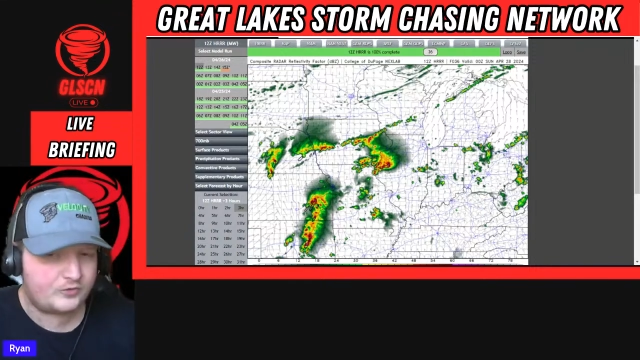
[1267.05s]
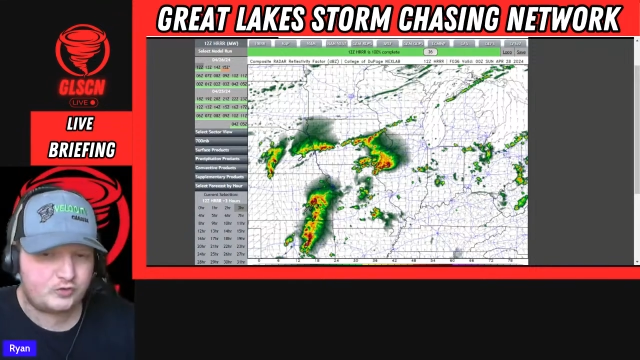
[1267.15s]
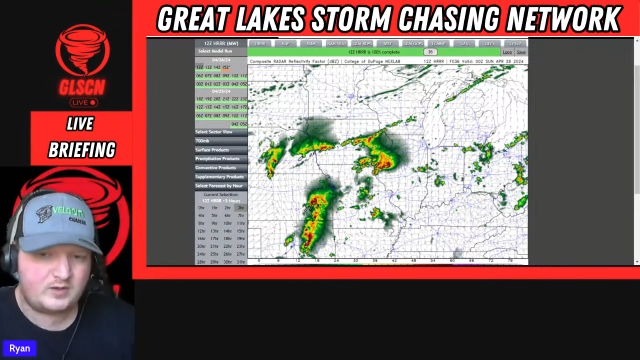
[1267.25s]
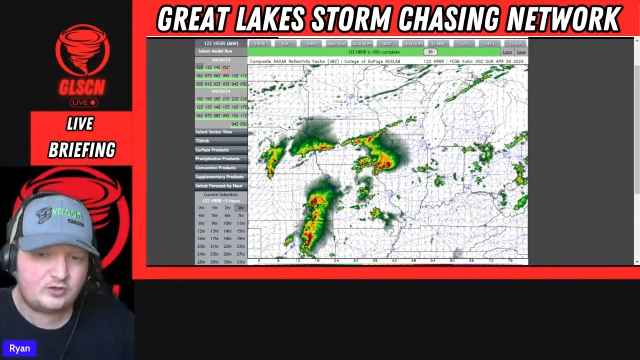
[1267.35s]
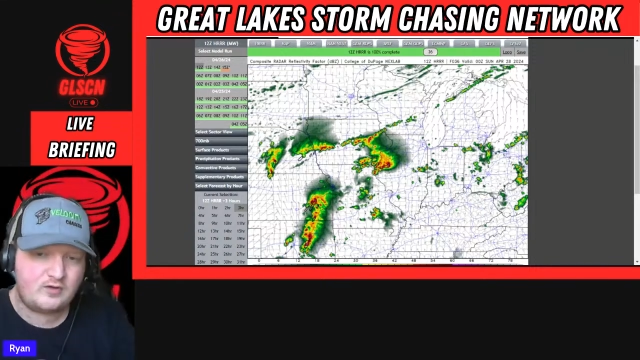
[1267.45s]
So
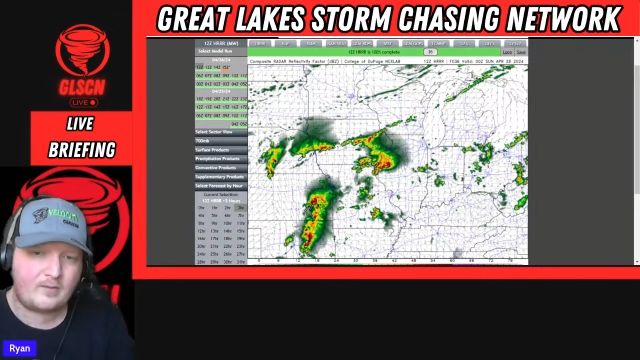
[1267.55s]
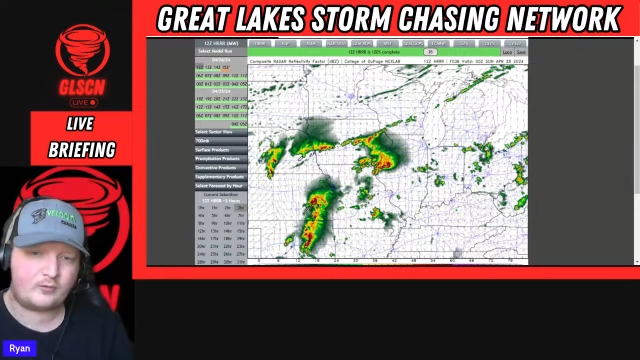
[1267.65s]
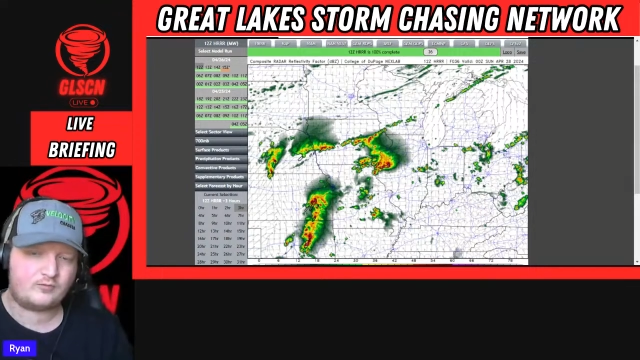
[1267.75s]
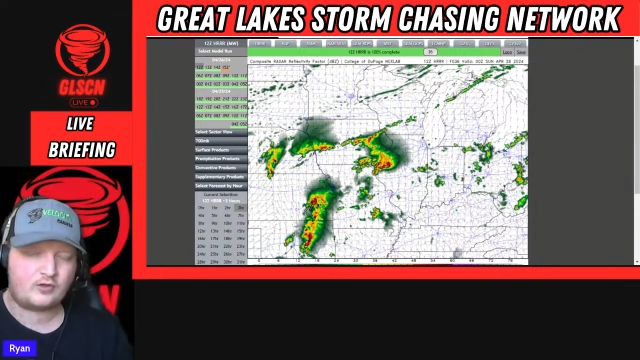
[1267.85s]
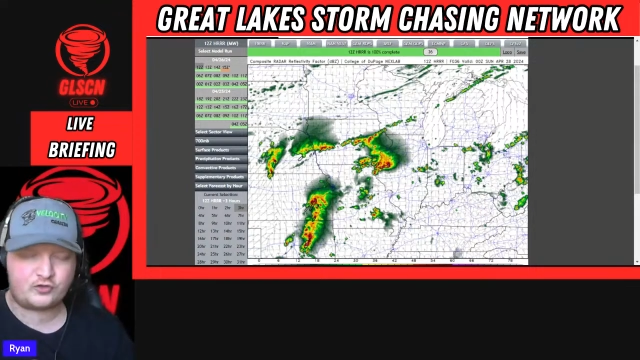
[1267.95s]
we do have a
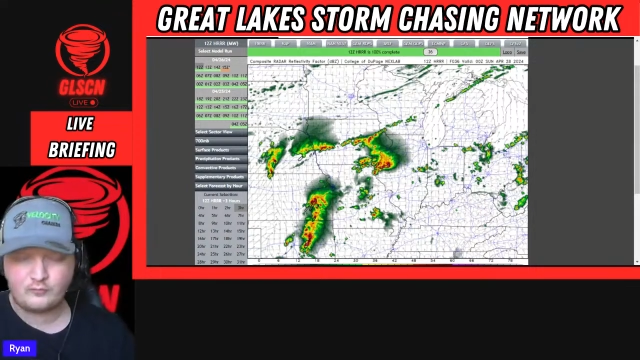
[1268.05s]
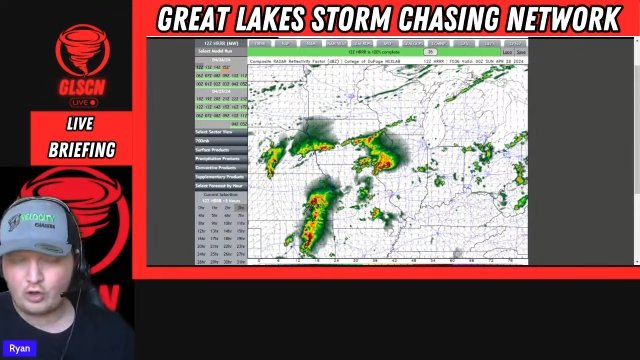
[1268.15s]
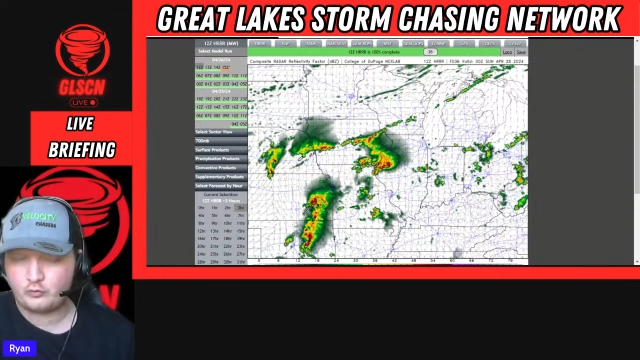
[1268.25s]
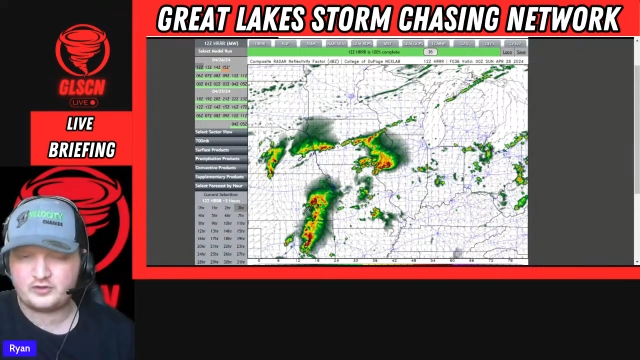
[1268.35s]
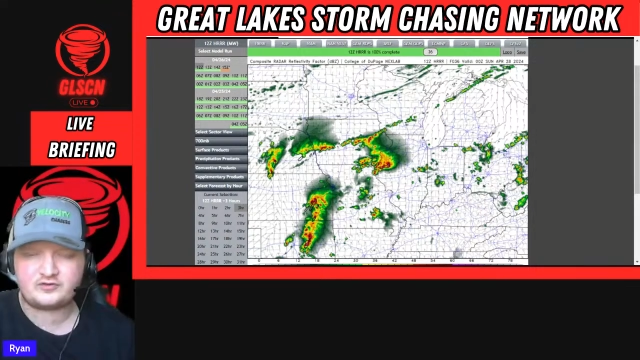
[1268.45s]

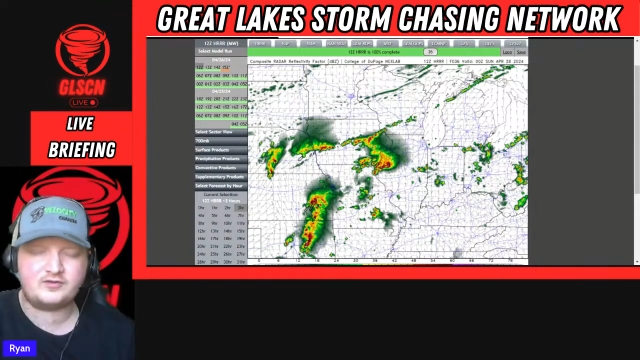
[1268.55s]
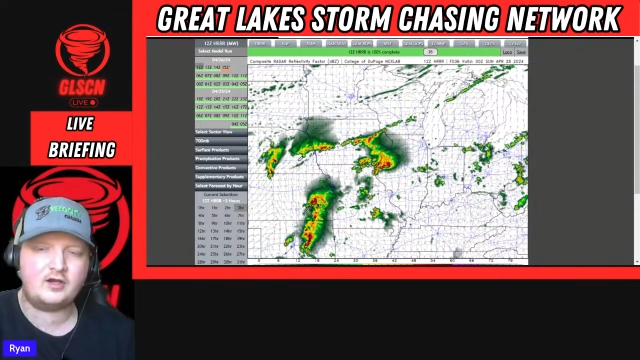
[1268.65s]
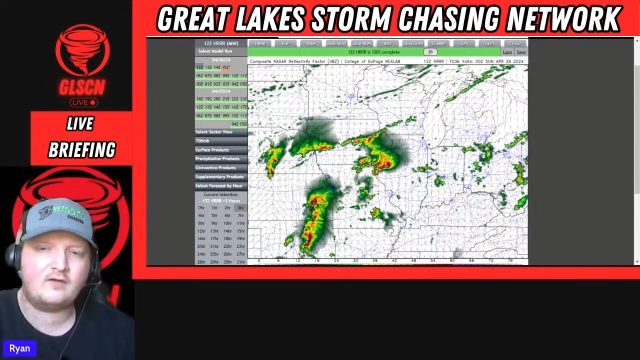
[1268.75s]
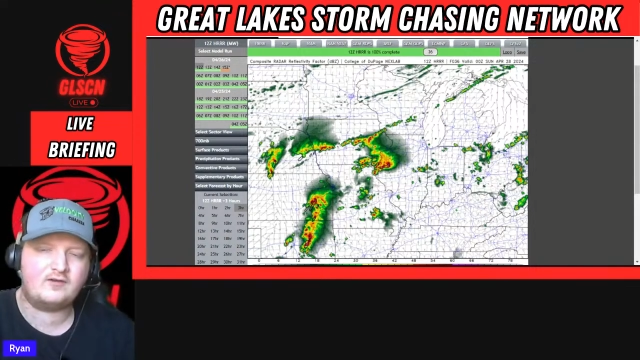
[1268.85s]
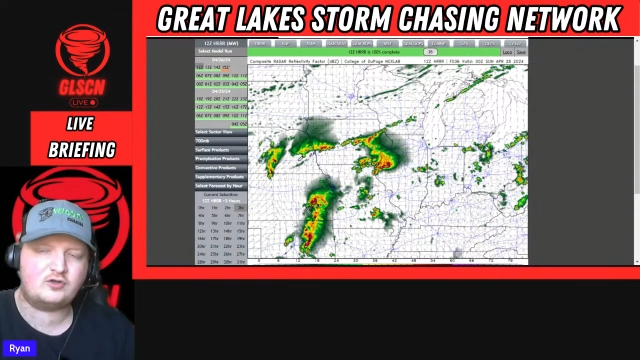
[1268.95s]
small risk
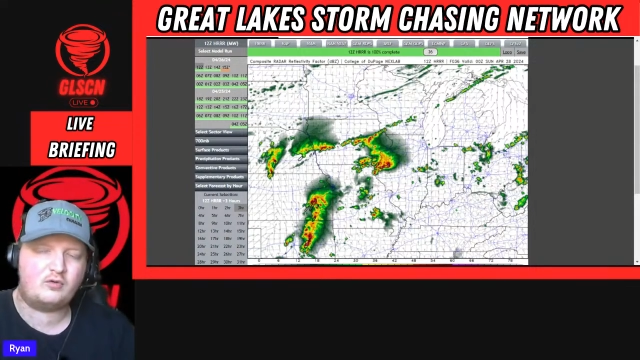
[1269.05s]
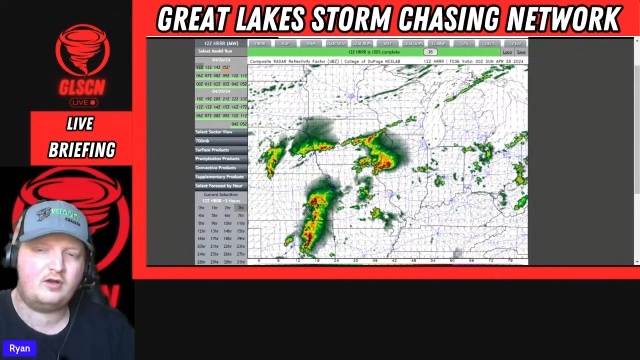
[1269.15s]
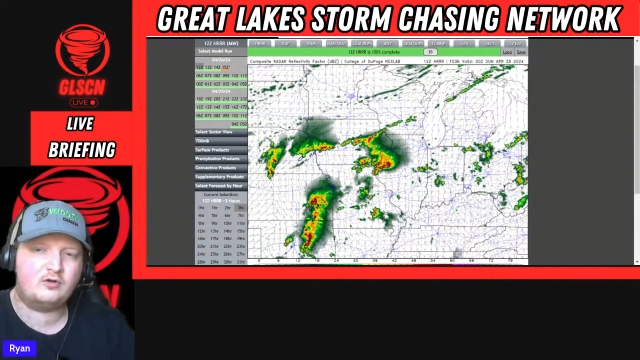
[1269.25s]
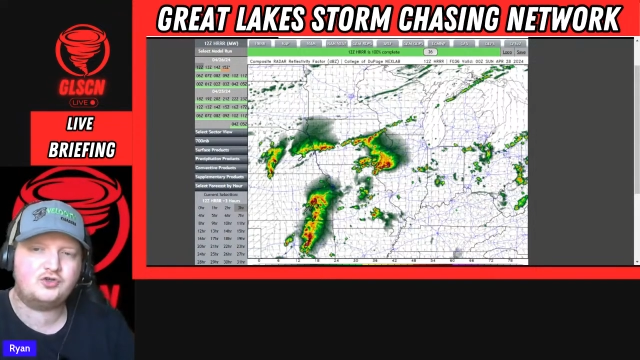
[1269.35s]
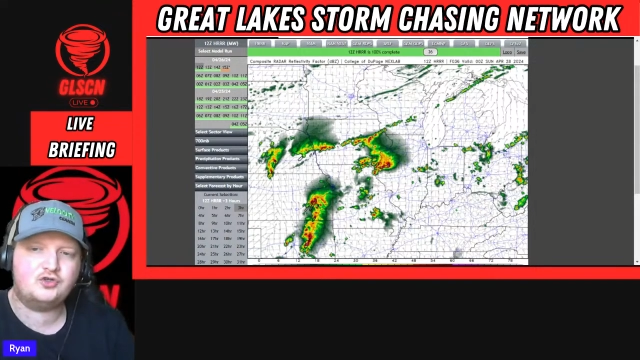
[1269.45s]
there of a tornado
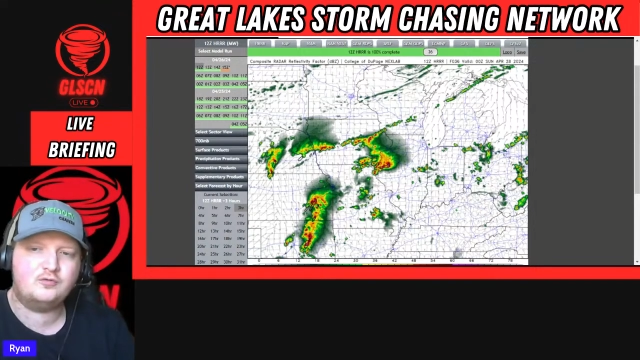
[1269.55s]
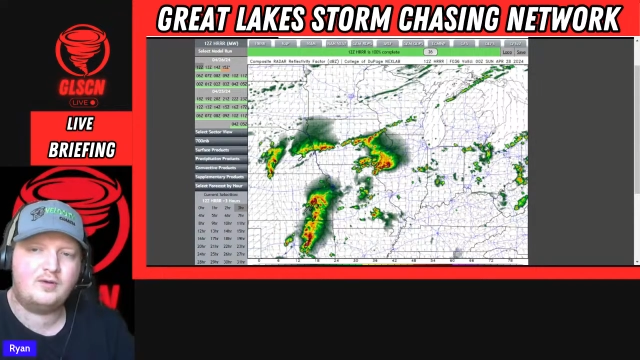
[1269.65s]
or two.